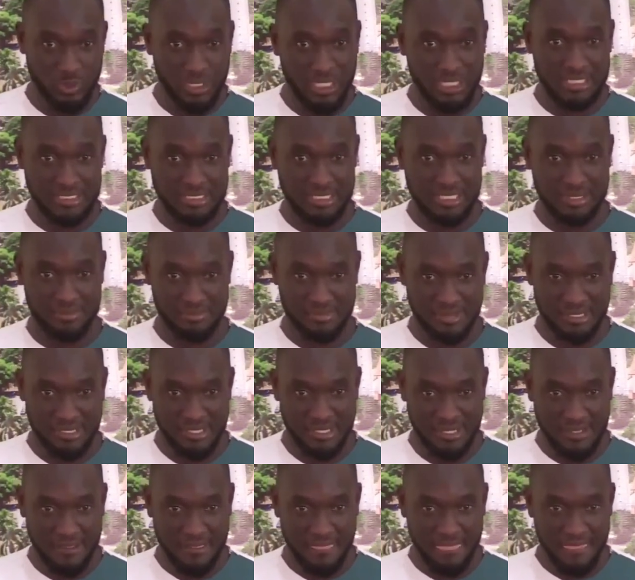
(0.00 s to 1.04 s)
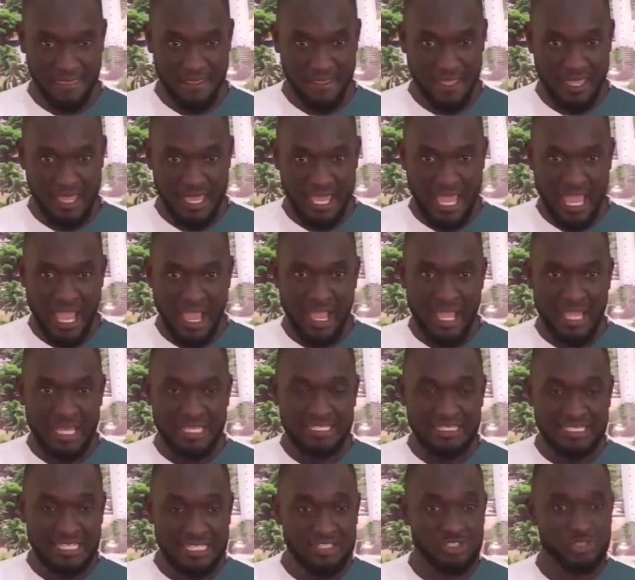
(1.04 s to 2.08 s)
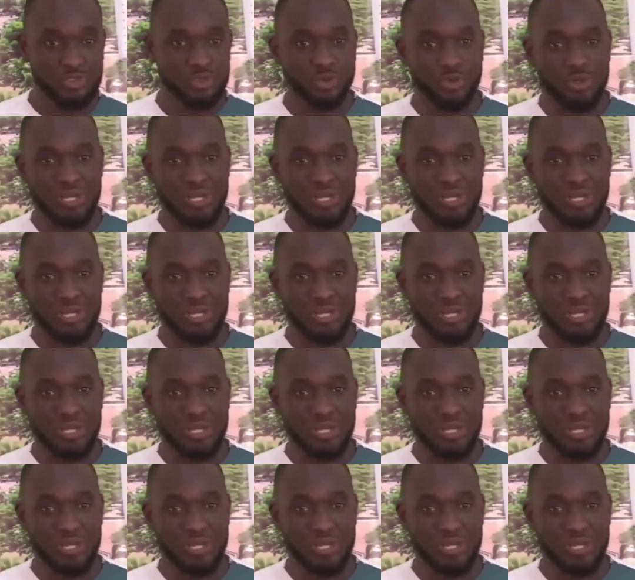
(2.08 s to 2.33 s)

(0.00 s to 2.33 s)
at the time. This school